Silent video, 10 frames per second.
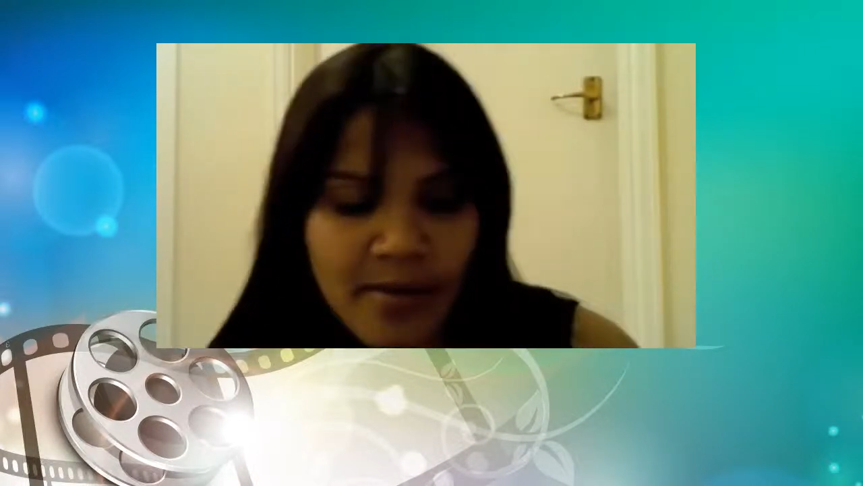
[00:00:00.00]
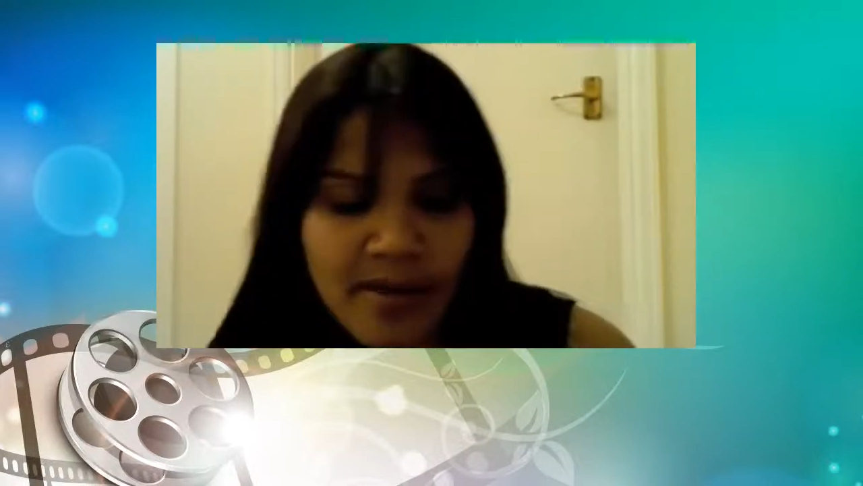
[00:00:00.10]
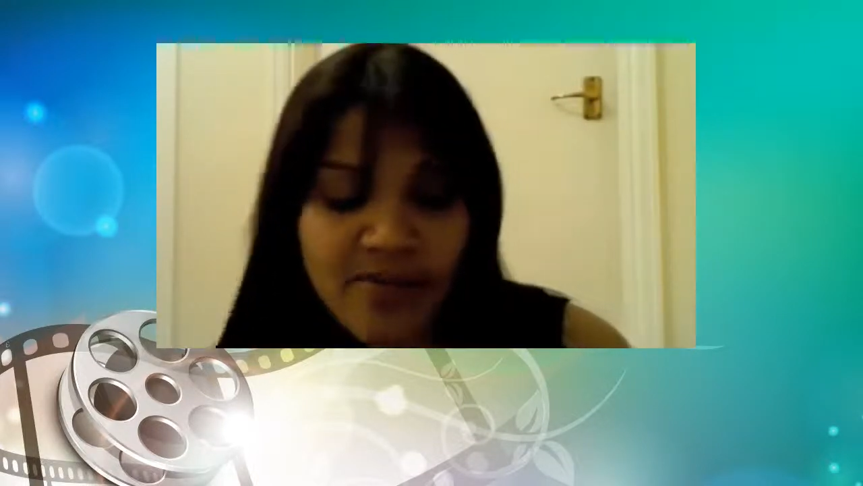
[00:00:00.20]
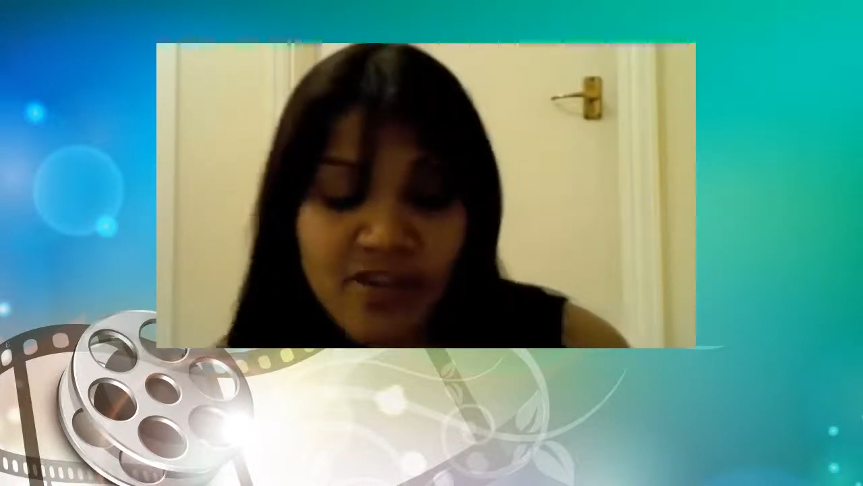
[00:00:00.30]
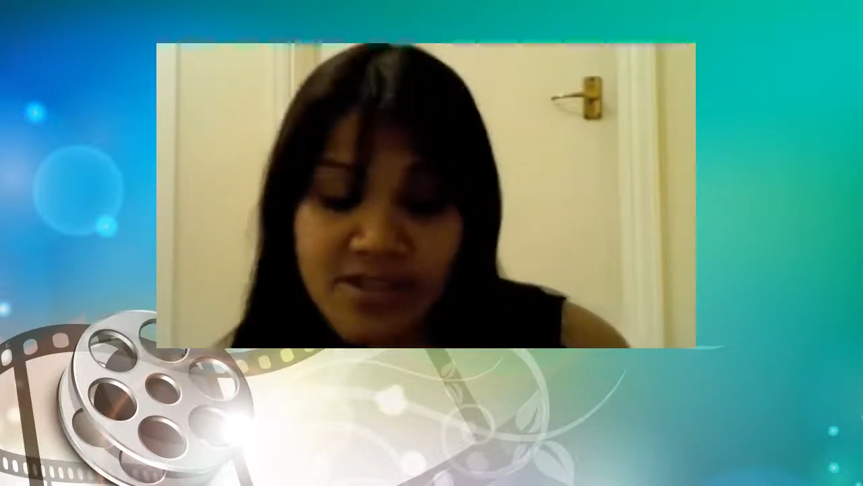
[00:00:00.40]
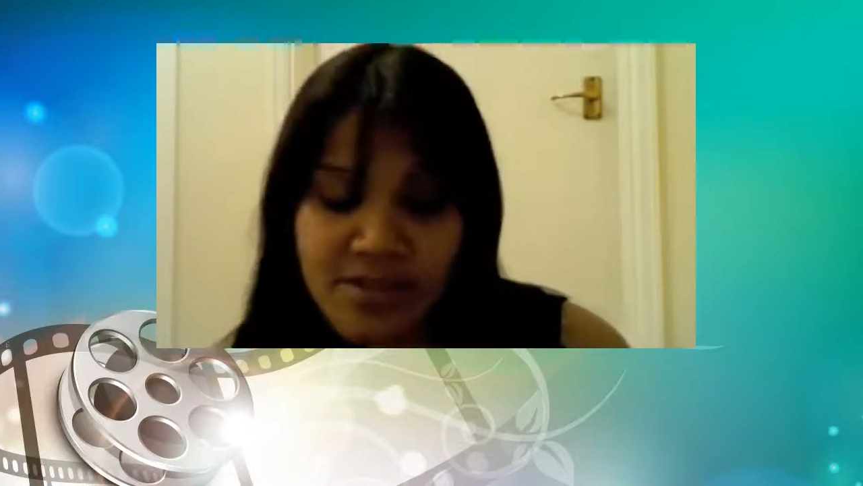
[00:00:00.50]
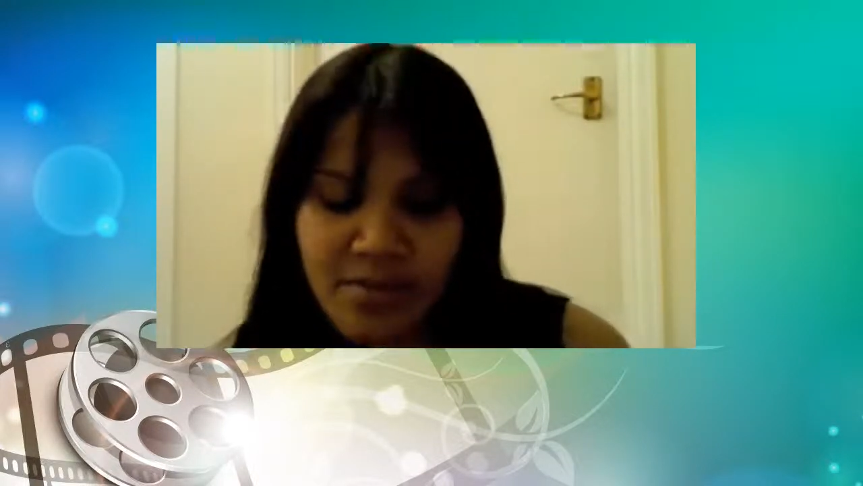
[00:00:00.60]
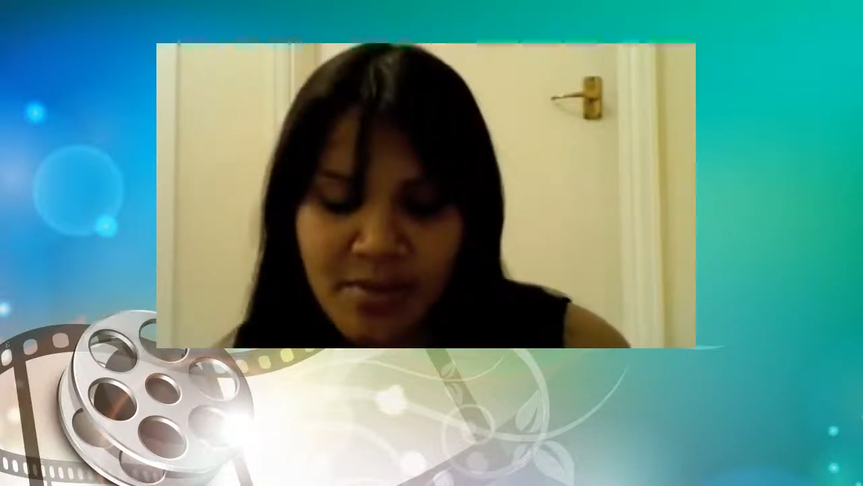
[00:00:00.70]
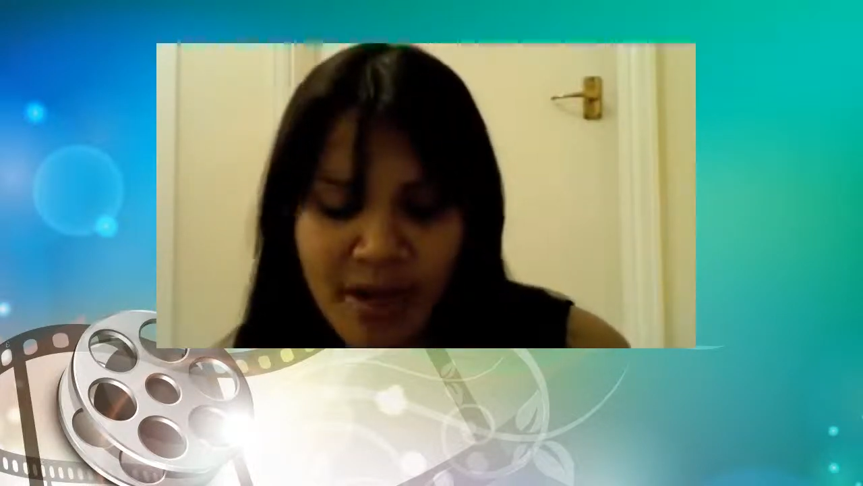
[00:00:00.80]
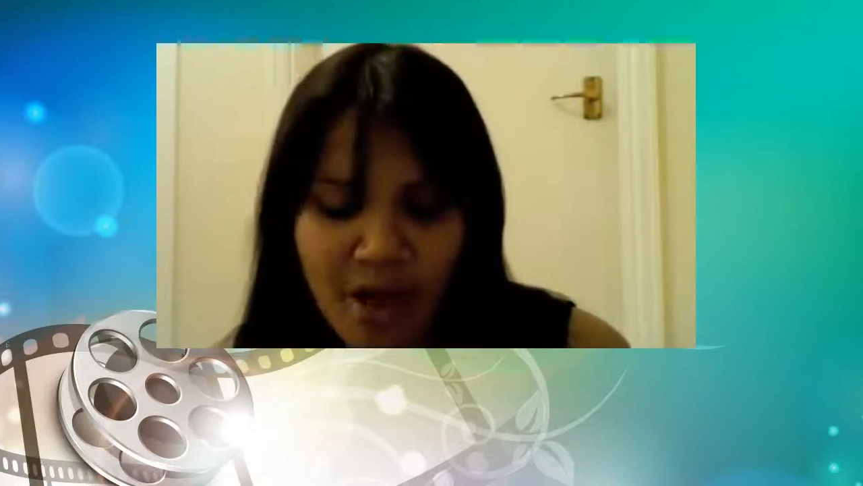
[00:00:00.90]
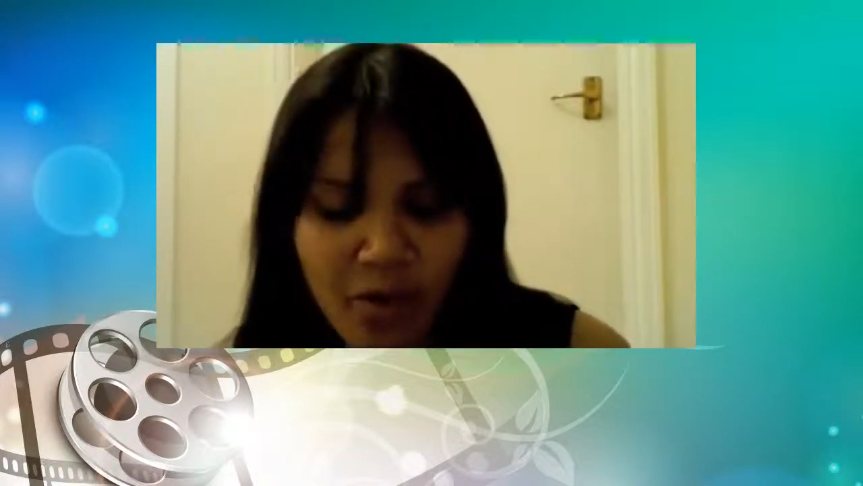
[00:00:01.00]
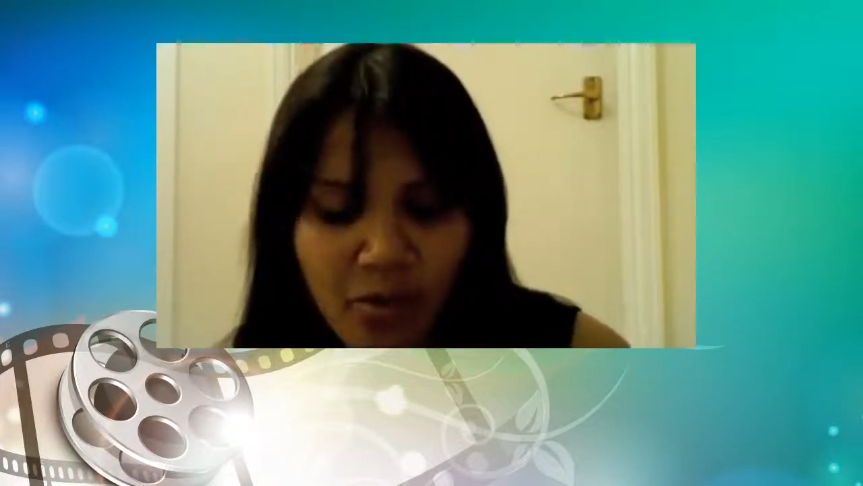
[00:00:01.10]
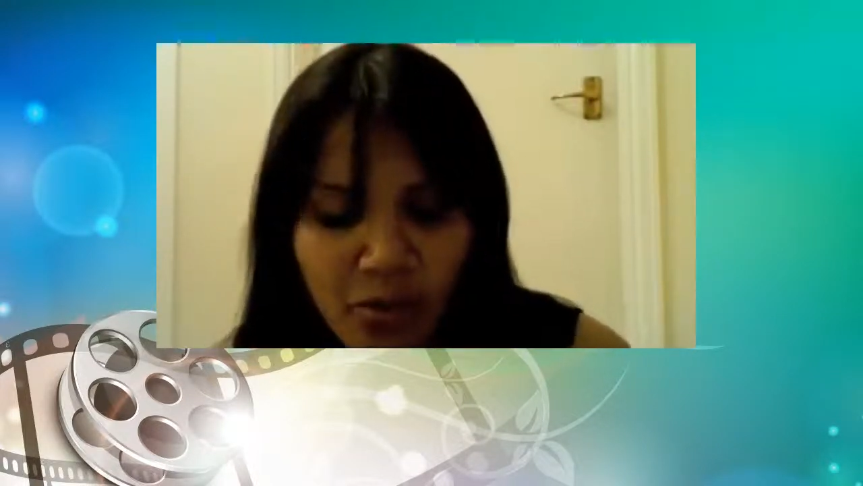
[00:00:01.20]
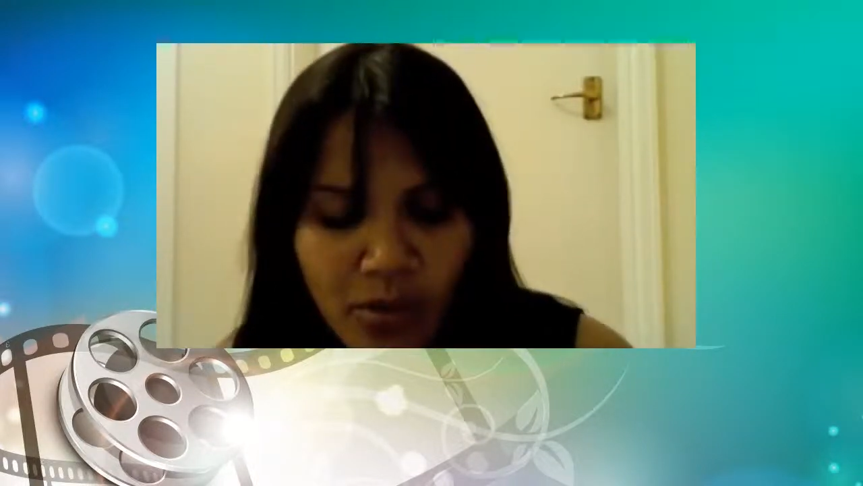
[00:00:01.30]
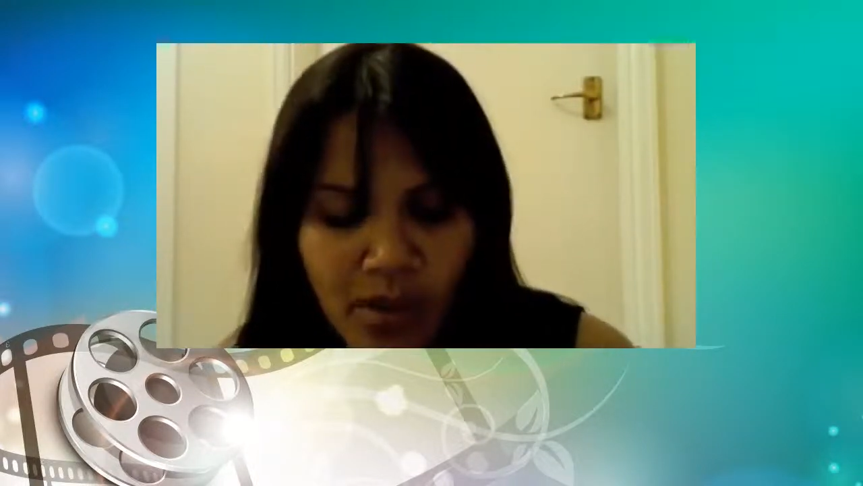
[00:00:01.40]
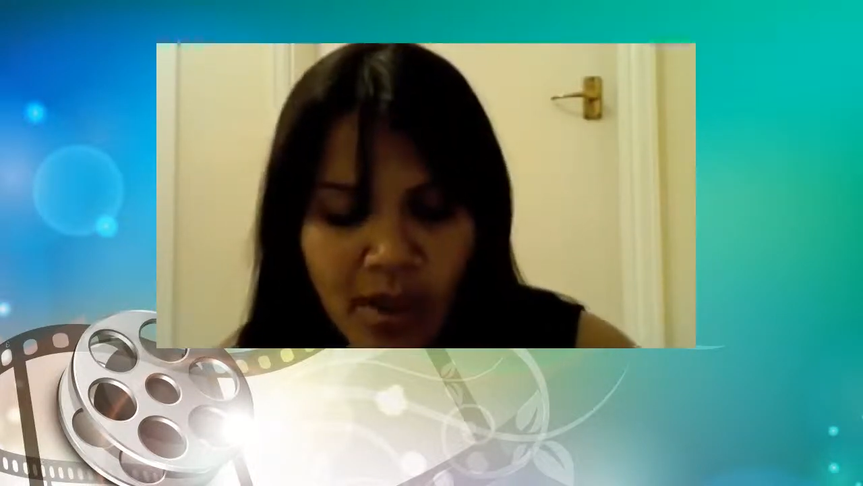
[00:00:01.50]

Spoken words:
and I've just done my Mac haul.